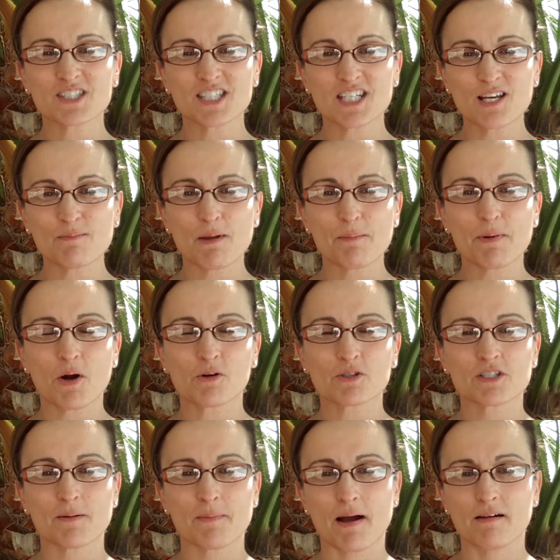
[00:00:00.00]
seen me
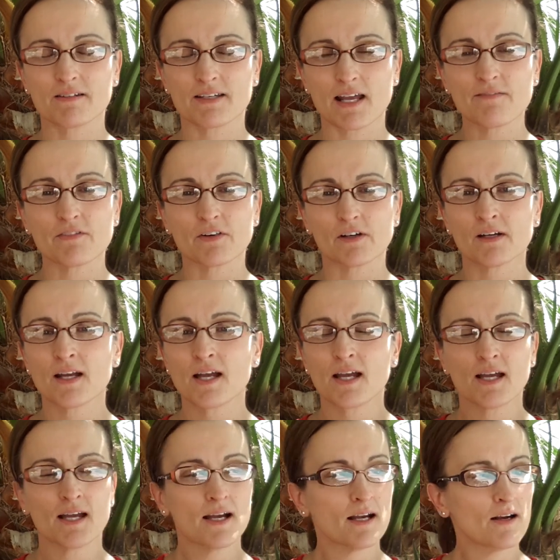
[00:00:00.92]
post about Denver.
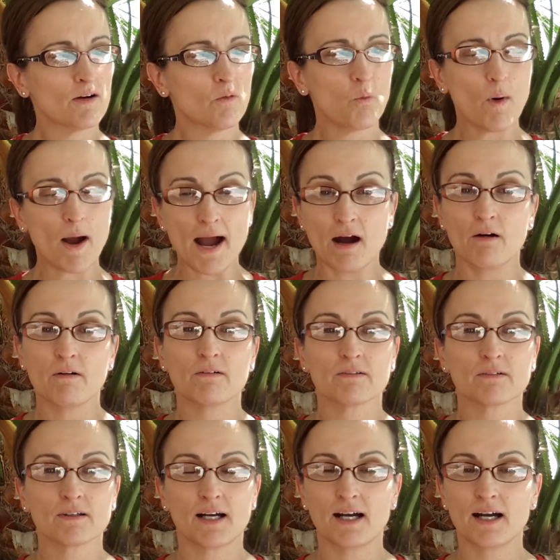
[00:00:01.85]
Wow,
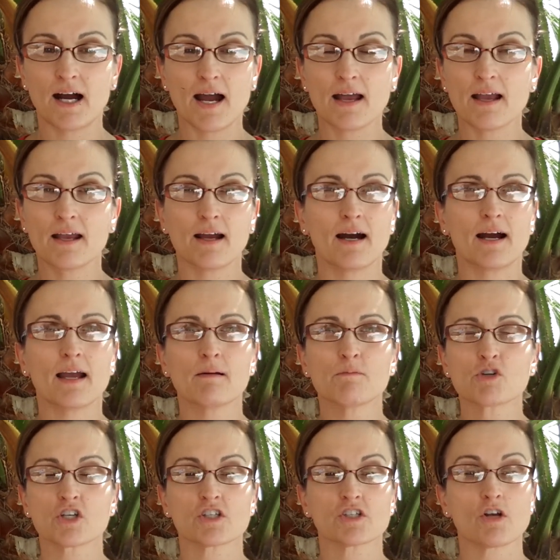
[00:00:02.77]
I, I
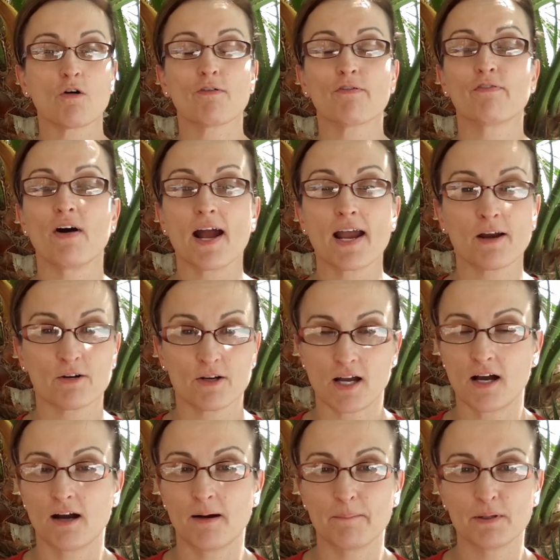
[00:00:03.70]
am just so fired
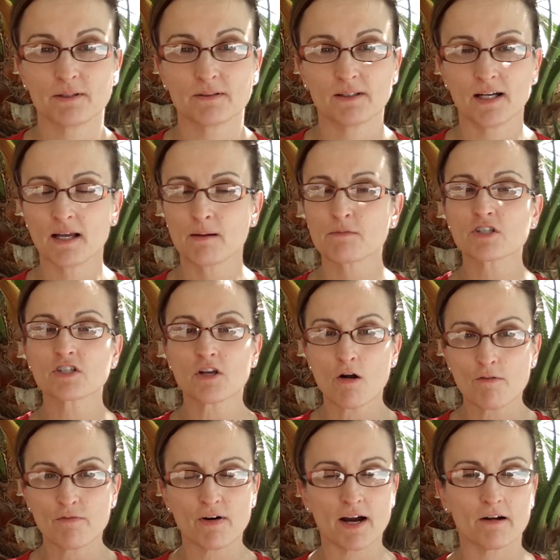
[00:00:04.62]
up. I am
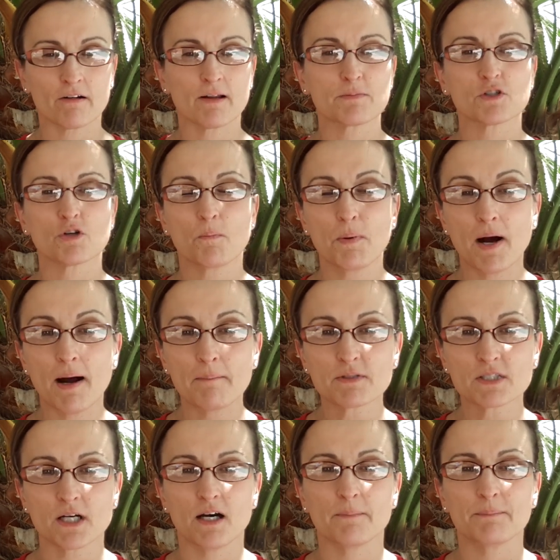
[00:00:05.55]
so fired up, so
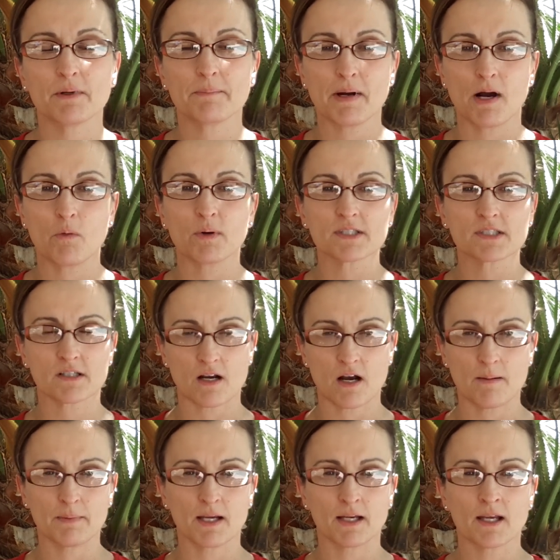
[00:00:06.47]
pumped up about what's
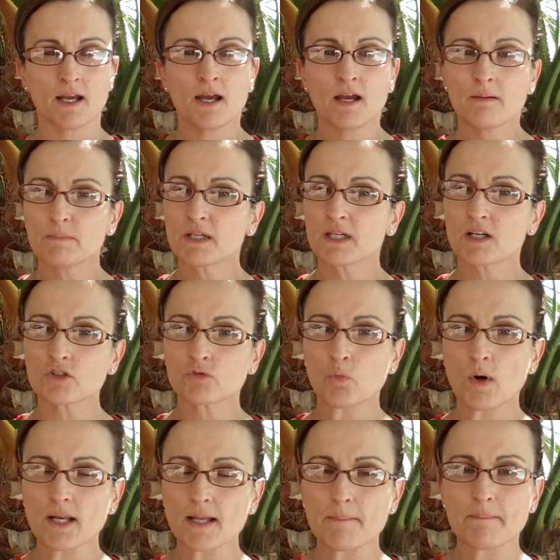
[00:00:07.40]
coming. Because
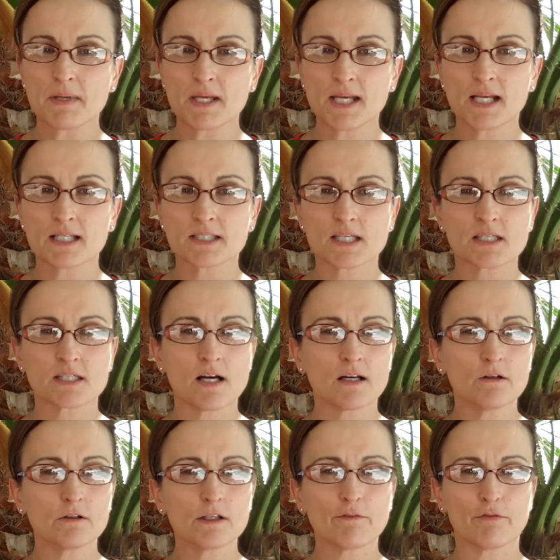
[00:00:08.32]
what it means is
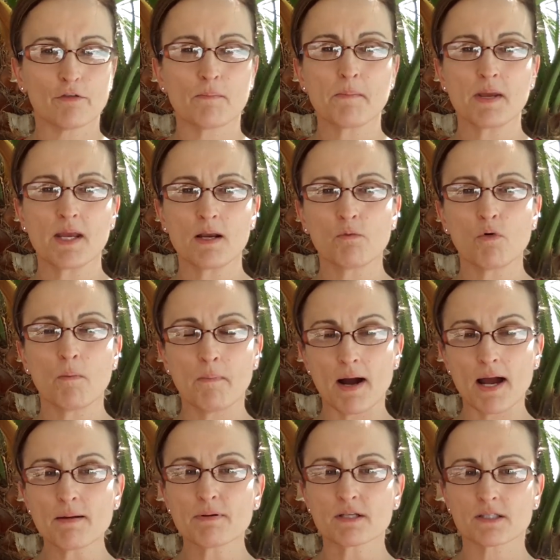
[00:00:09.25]
not only for me will
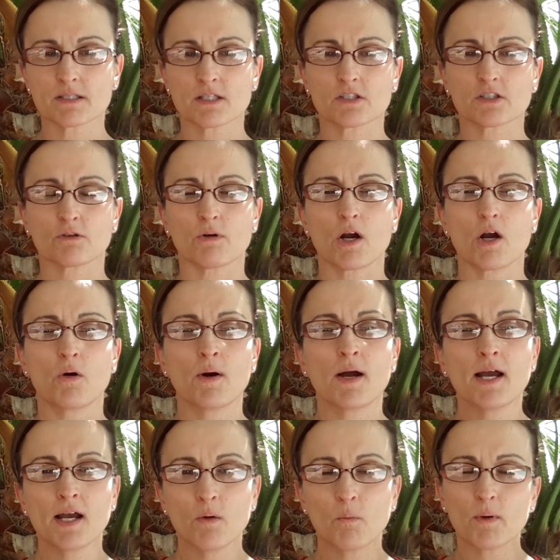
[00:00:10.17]
my business grow,
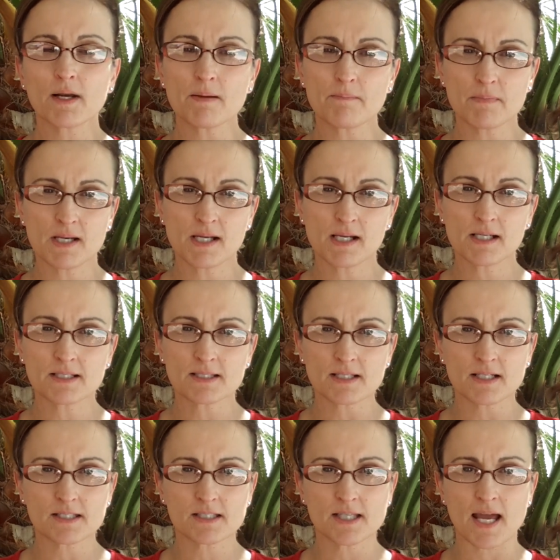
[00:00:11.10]
what it means
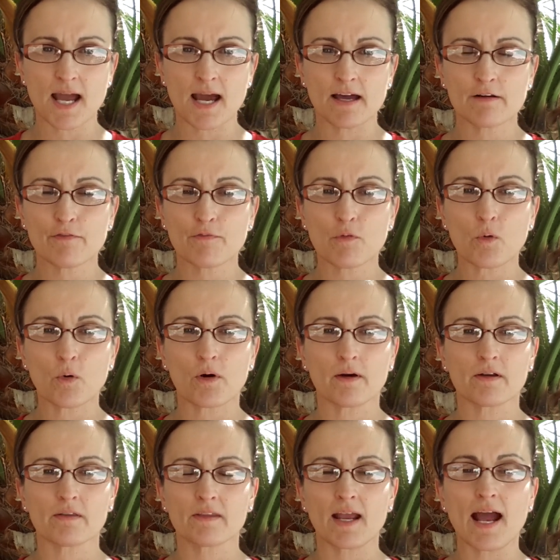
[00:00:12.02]
is that
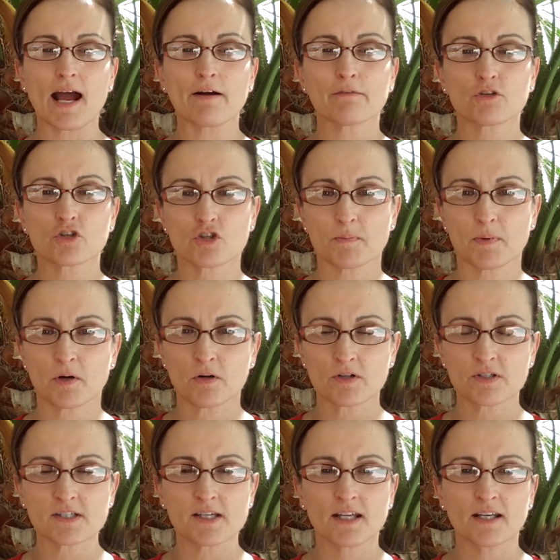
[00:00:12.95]
for the average
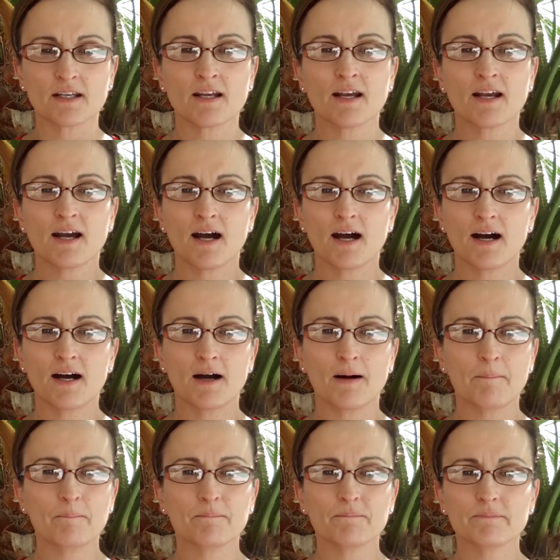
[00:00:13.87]
person,
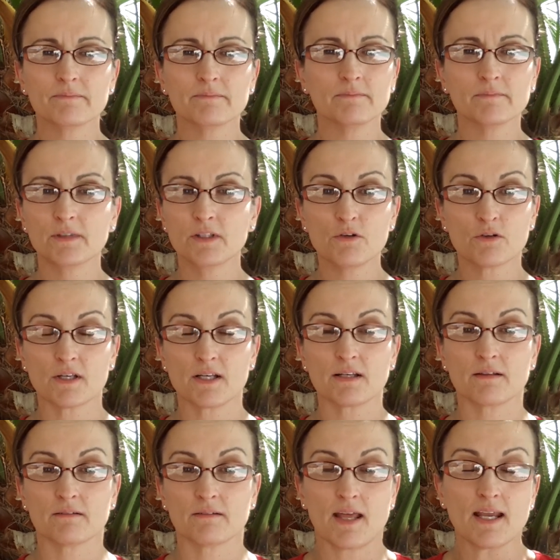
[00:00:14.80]
um, you can
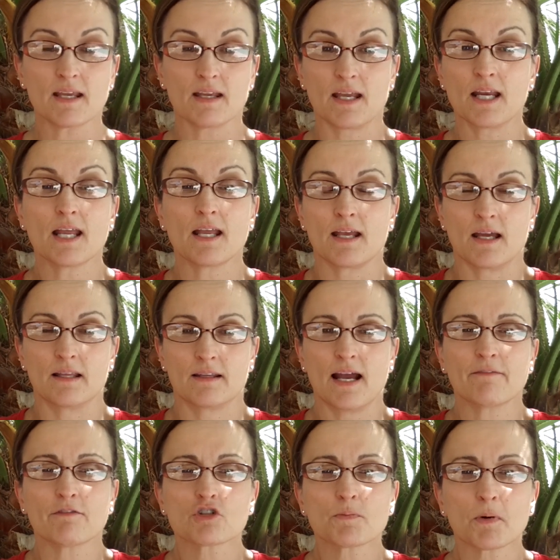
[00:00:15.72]
they can, any the
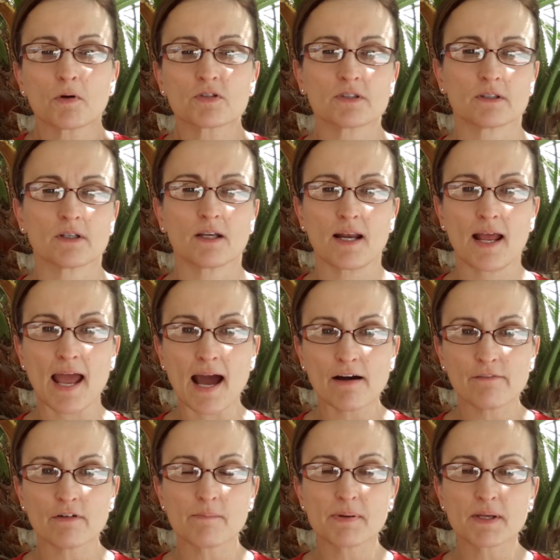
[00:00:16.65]
average person can
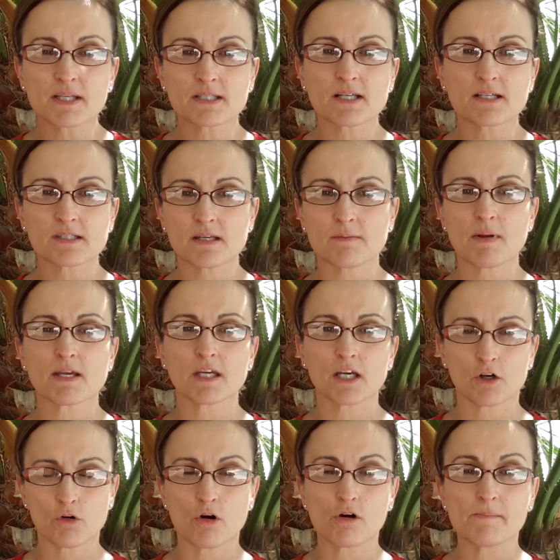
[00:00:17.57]
have a business and make
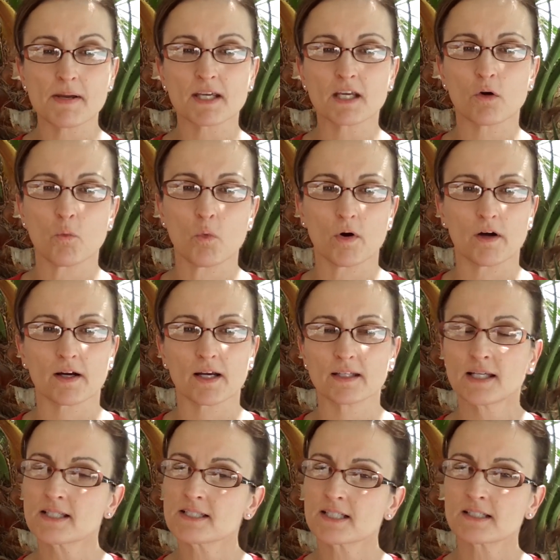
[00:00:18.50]
it grow and make it work
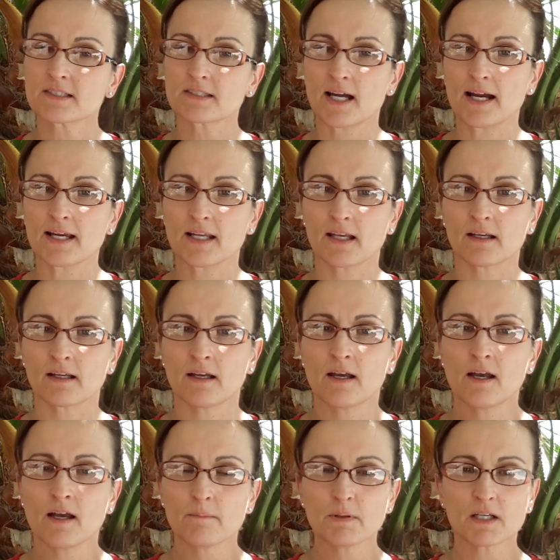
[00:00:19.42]
and that's exciting
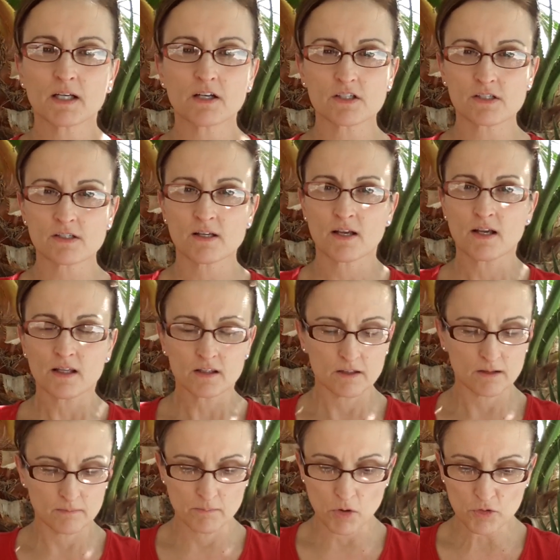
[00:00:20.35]
because
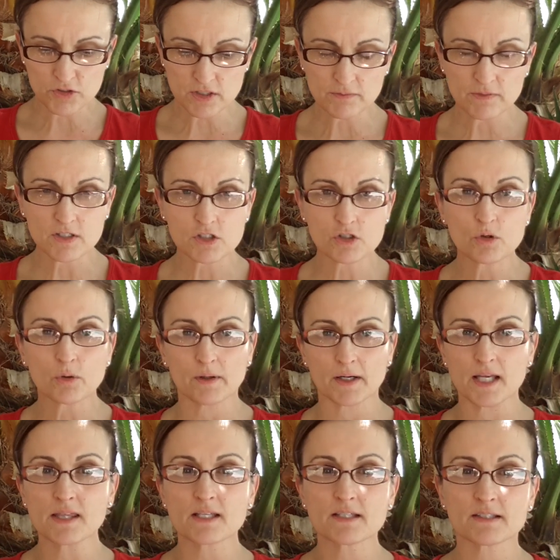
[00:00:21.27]
most of us who are
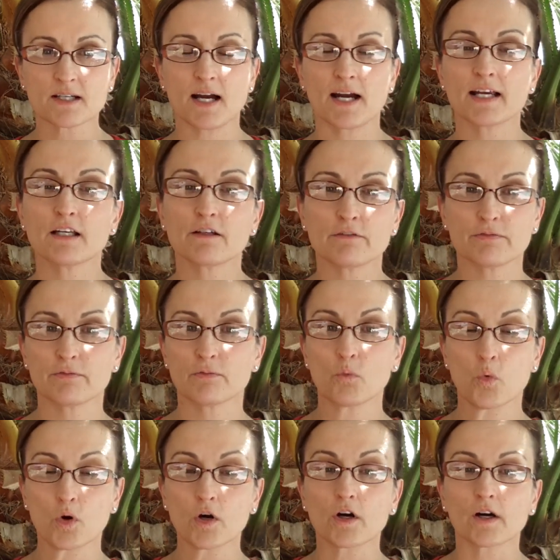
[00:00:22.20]
in this kind
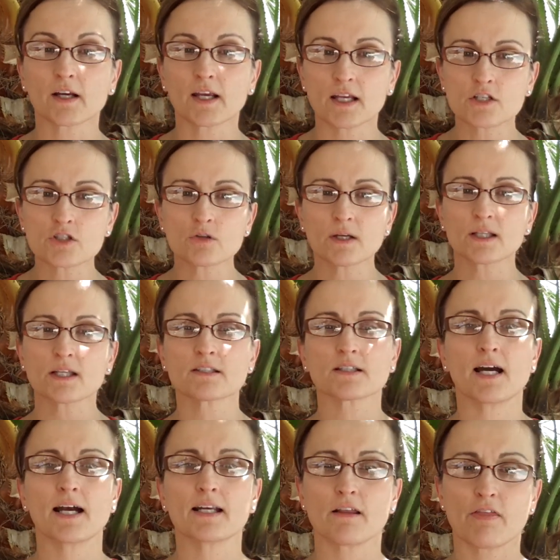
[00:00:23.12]
of work and doing this
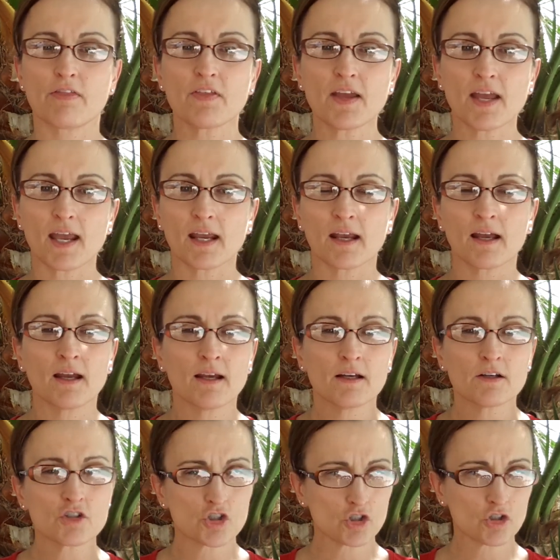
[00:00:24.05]
kind of thing,
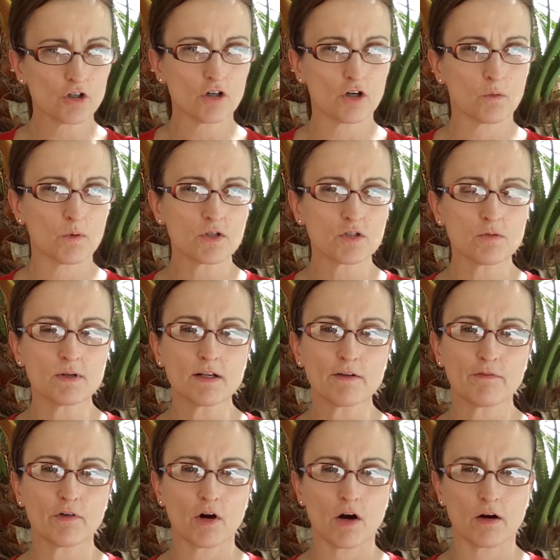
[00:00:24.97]
sure, we're doing
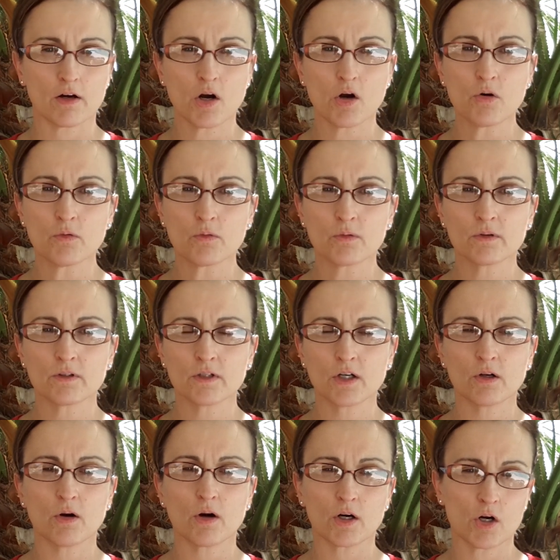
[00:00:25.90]
it for our own, you
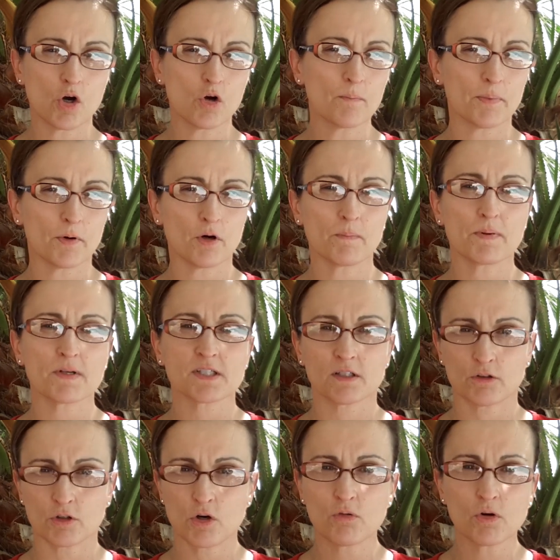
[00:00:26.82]
know, our own purpose
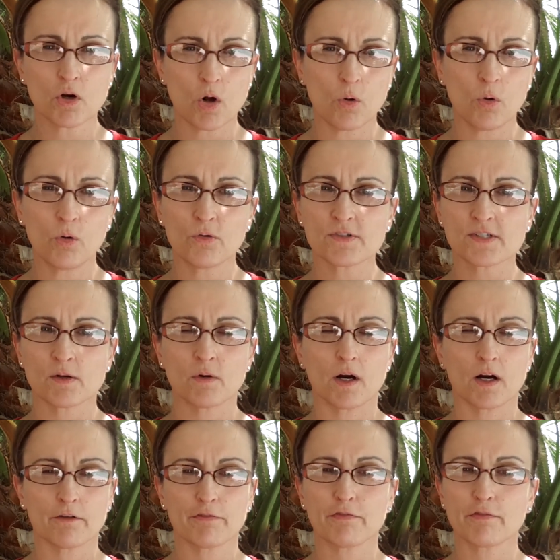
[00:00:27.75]
and our own goals and
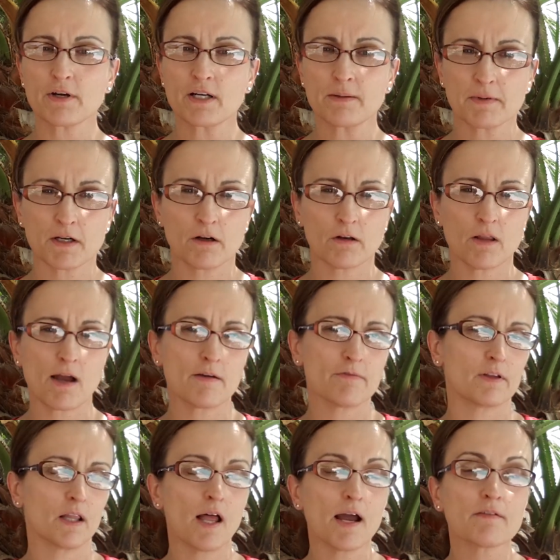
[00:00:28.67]
our freedom in our
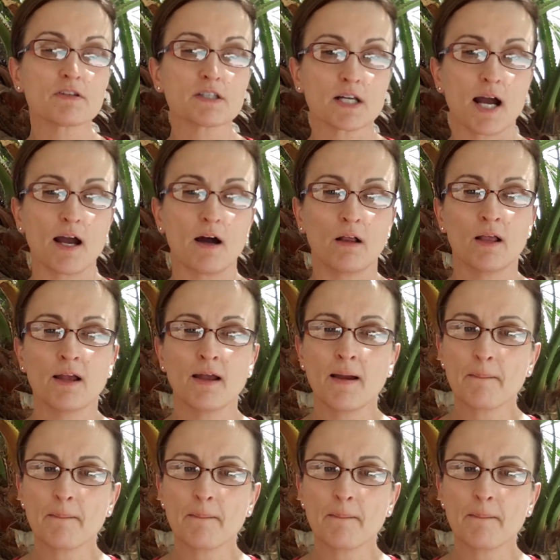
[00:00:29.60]
life and lifestyle.